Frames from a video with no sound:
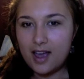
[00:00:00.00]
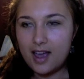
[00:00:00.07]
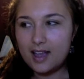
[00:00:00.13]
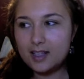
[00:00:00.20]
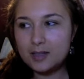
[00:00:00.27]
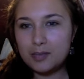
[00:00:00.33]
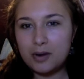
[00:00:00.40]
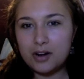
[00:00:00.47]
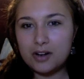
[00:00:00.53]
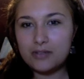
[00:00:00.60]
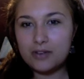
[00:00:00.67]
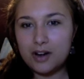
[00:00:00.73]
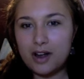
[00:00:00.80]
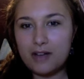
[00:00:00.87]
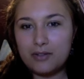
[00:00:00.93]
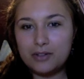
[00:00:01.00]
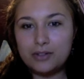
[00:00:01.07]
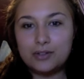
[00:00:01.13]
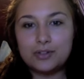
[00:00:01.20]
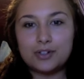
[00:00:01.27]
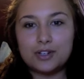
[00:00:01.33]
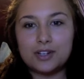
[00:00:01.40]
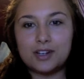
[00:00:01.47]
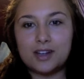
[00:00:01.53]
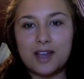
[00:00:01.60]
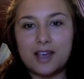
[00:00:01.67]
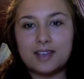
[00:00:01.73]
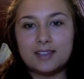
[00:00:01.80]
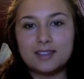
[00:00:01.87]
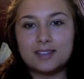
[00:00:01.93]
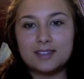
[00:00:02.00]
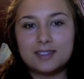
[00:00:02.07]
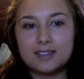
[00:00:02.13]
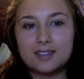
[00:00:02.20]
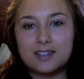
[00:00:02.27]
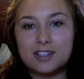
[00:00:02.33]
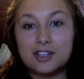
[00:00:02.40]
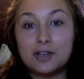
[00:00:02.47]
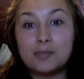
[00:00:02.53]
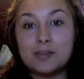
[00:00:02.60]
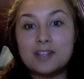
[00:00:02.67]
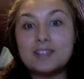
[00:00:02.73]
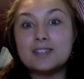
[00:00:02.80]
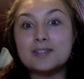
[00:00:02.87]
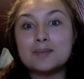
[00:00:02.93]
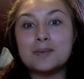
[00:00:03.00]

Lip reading: It's part of our evolution as humans.